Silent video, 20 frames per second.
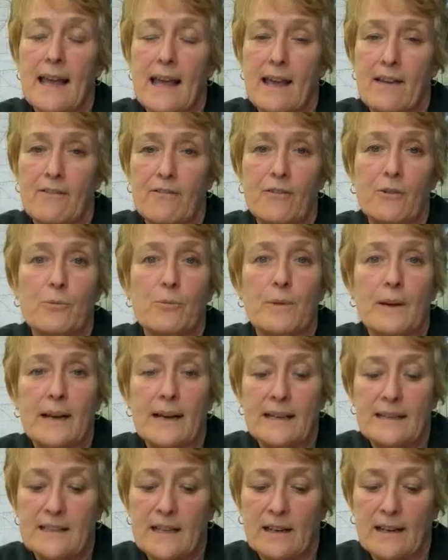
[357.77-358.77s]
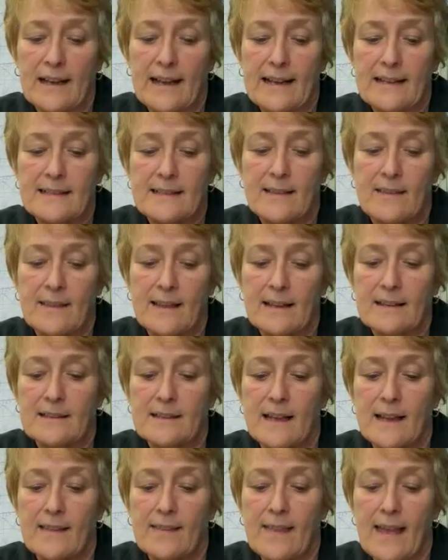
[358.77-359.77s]
and for reading delays and things
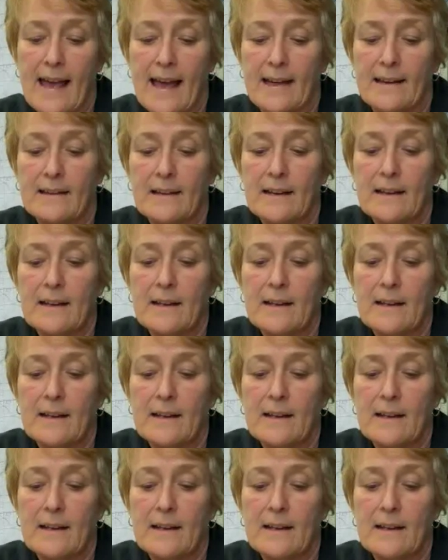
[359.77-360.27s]
like that.